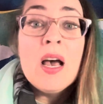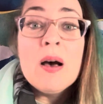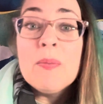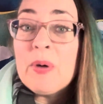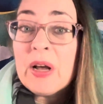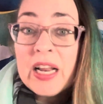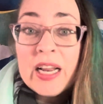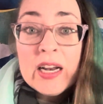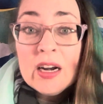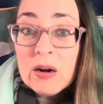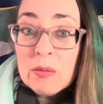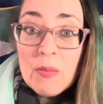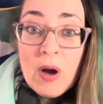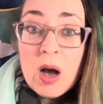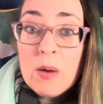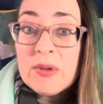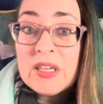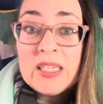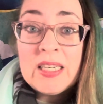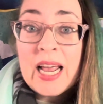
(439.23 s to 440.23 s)
But here,
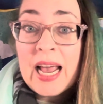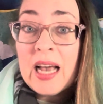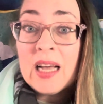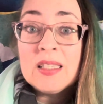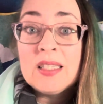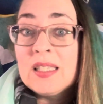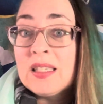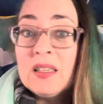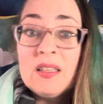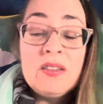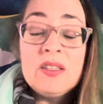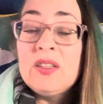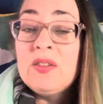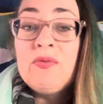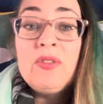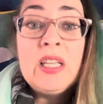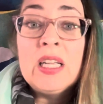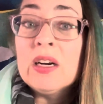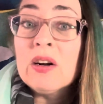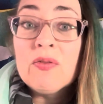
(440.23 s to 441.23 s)
mom and dad's
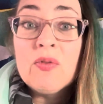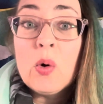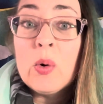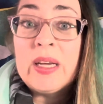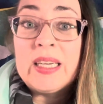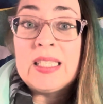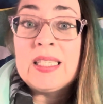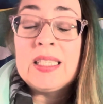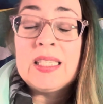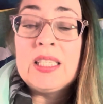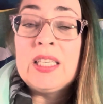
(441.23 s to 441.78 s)
inner voice,